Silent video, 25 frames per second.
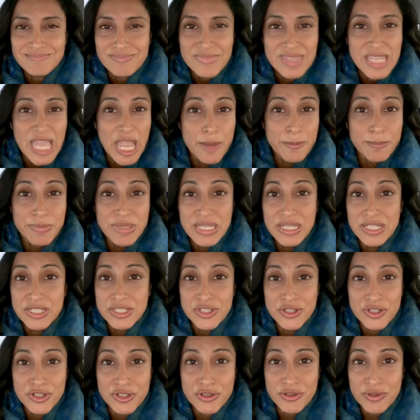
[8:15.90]
and be in
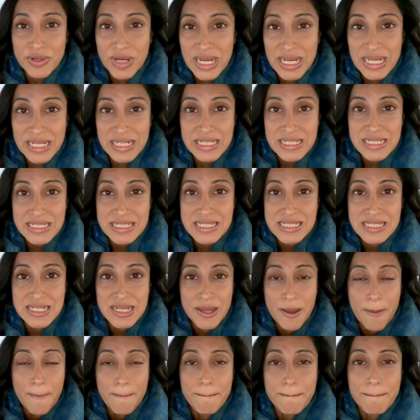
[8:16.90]
your greatest
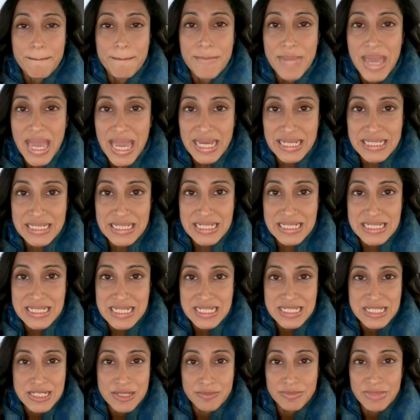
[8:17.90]

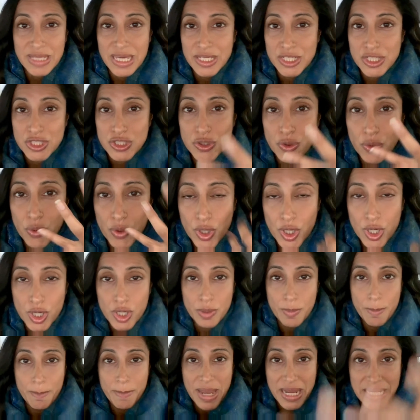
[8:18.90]
magnetism, like your
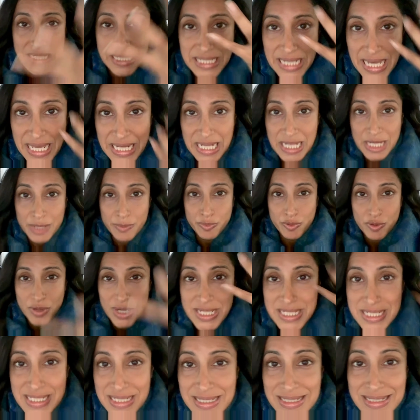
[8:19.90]
magnetic
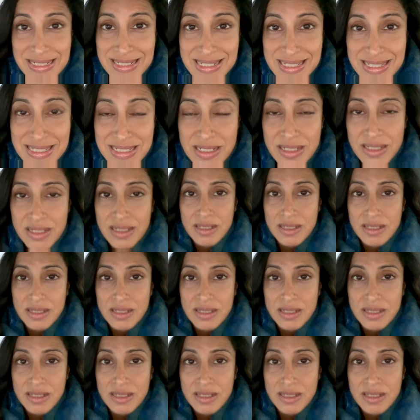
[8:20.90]
presence